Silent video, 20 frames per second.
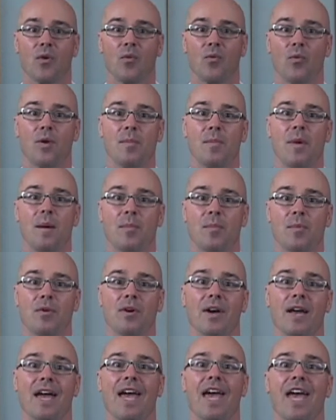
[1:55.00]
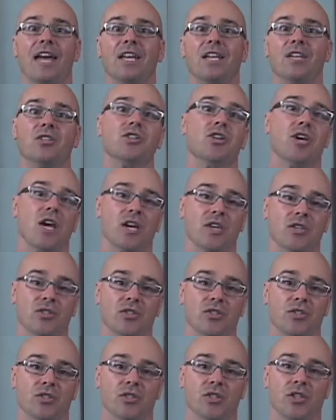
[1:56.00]
Remember any
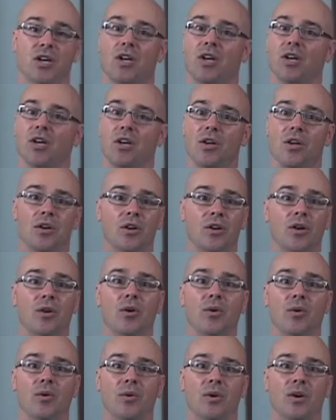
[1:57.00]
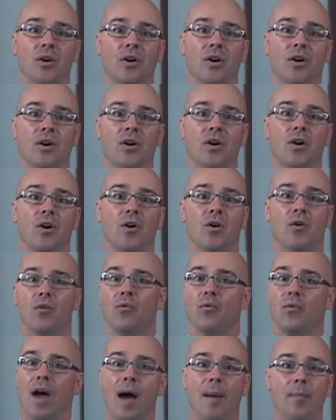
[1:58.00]
change. New,
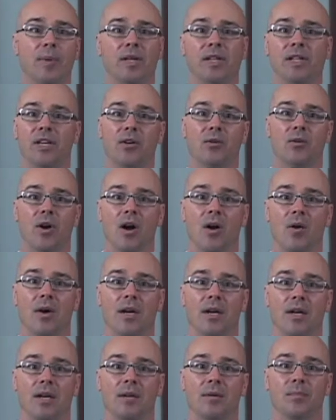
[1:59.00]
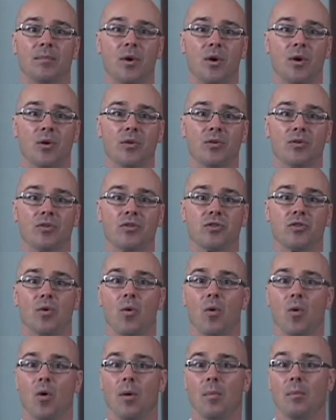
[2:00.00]
rapidly growing moles,
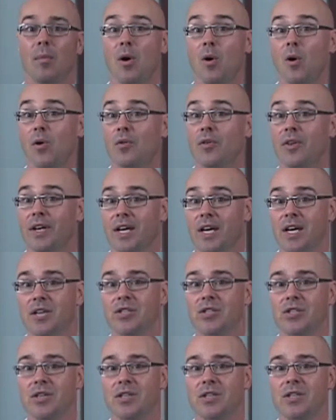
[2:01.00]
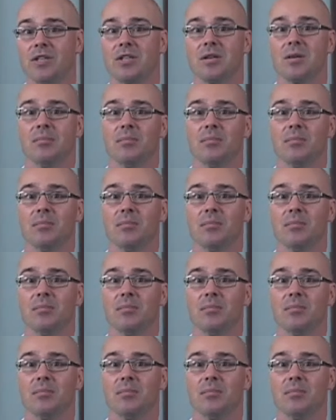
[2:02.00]
or a mole that itches,